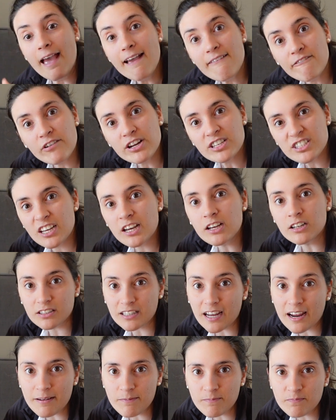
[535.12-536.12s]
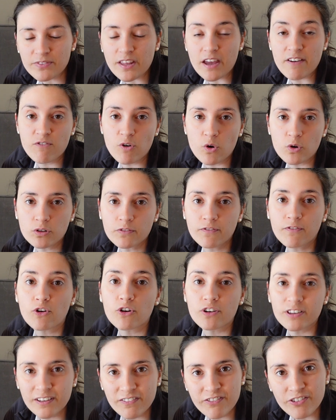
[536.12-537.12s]
Every single time they vote for
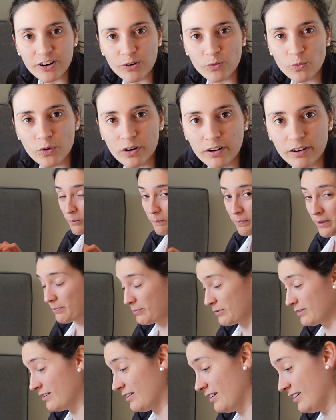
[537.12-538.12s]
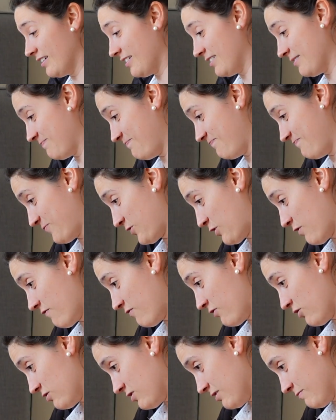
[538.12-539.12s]
a different one. You people are
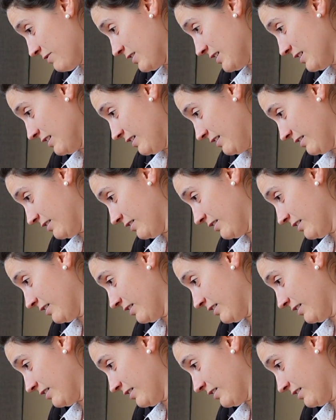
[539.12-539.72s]
confusing me a lot.